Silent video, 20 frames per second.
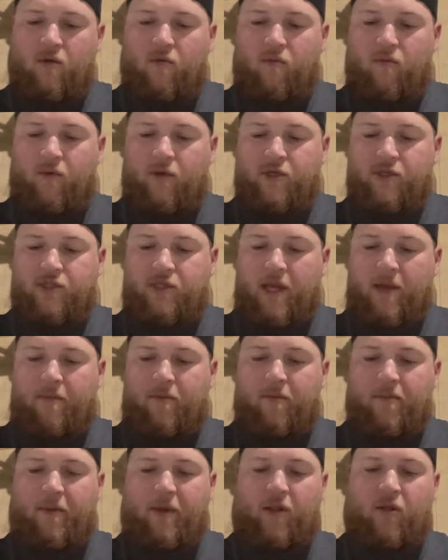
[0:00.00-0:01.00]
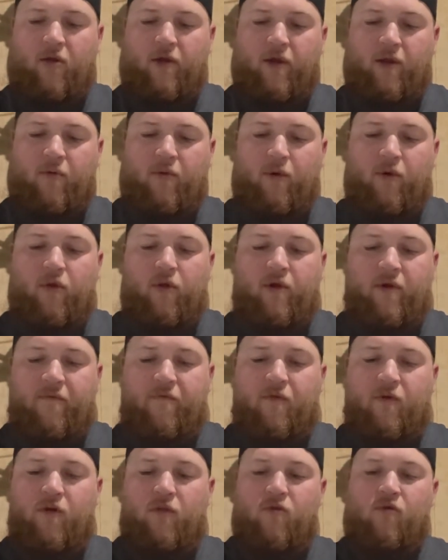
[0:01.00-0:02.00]
we just happened to be looking. We were looking
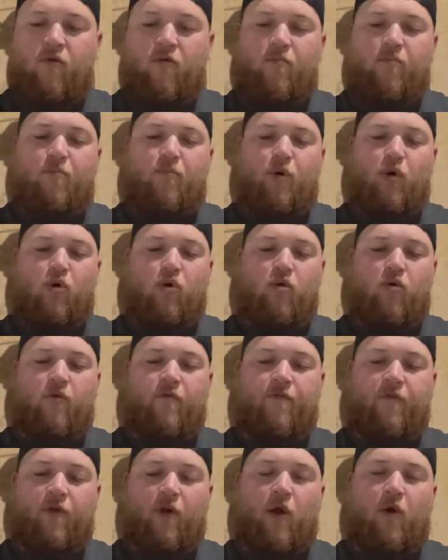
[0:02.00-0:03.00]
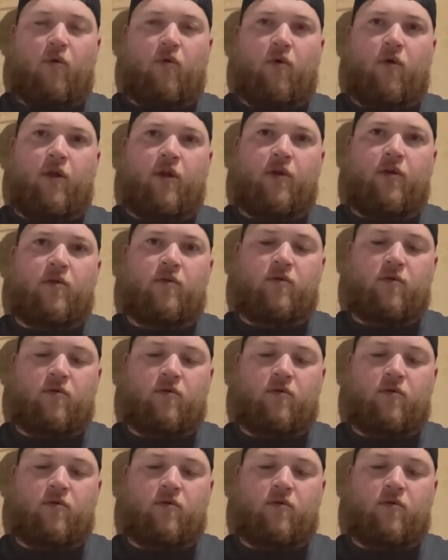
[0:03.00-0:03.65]
for a little pool for Oakland,